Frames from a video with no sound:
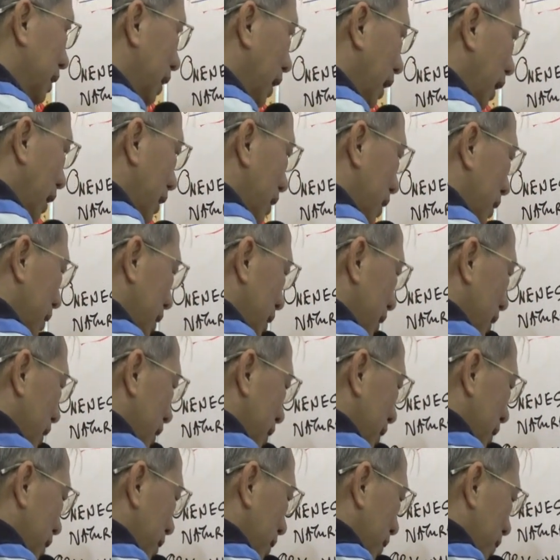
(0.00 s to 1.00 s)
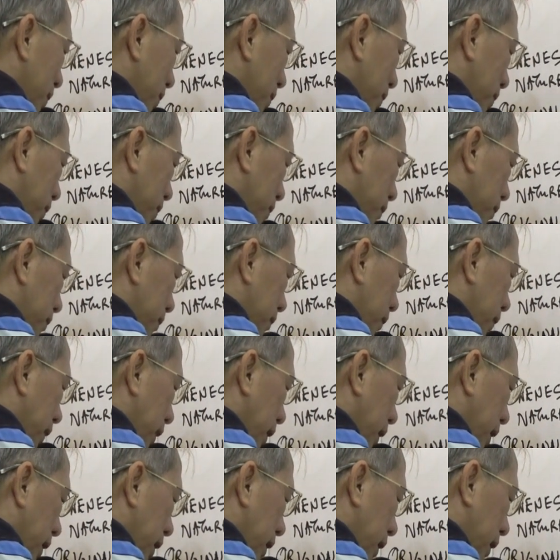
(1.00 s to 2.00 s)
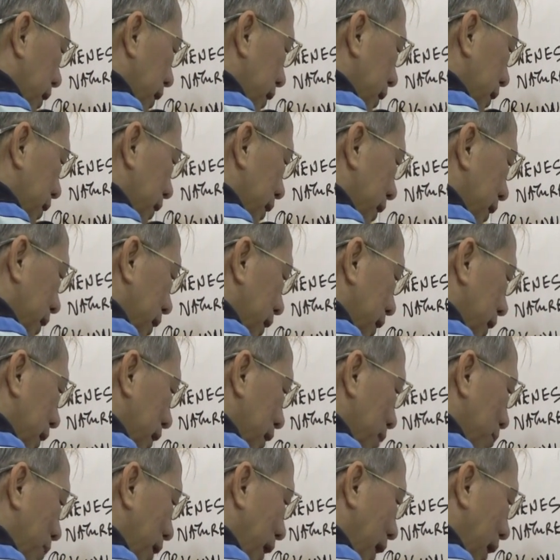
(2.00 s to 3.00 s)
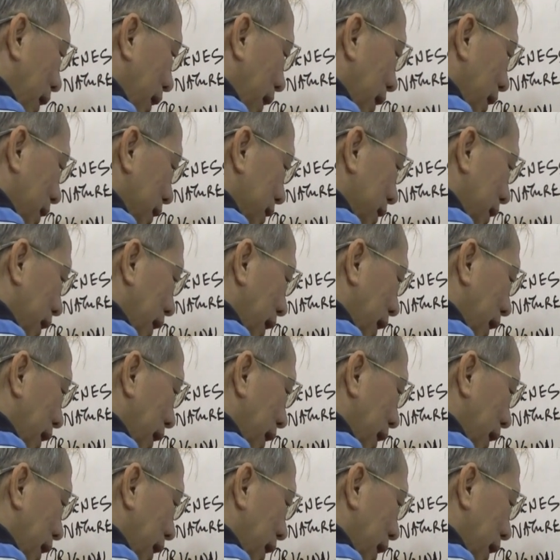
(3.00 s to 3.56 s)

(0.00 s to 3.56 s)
the unconditioned. That's why Nibbana is the